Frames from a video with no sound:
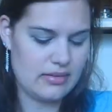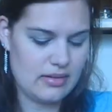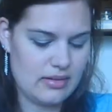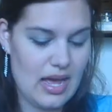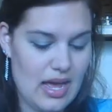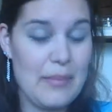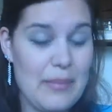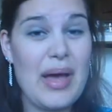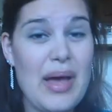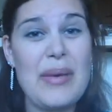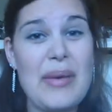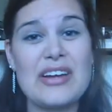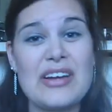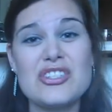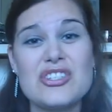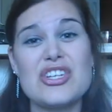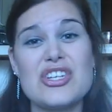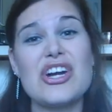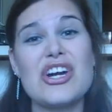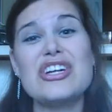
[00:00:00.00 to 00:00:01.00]
I'm
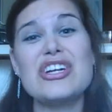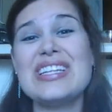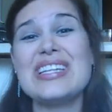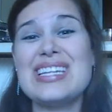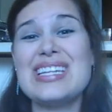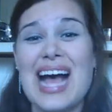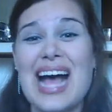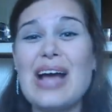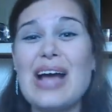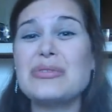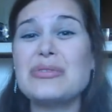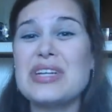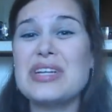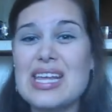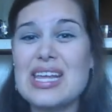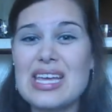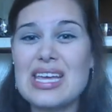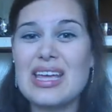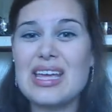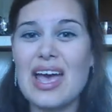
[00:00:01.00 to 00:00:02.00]
actually currently not
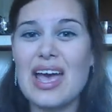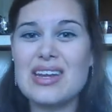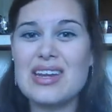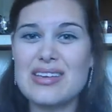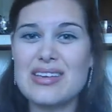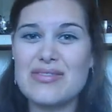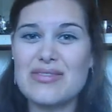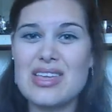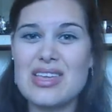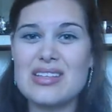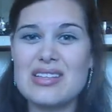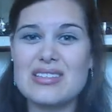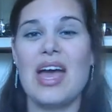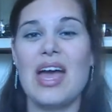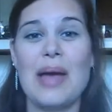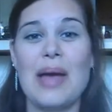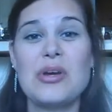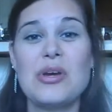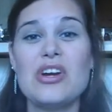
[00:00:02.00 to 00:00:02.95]
reading any of these. I'm